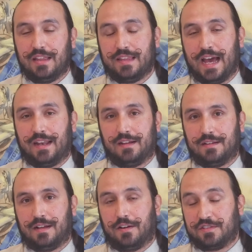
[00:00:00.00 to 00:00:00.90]
that
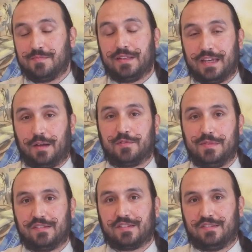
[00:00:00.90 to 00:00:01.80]
ultimately helped
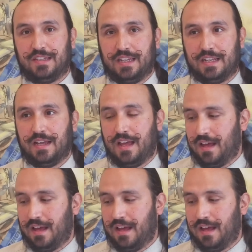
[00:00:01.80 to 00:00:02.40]
me succeed.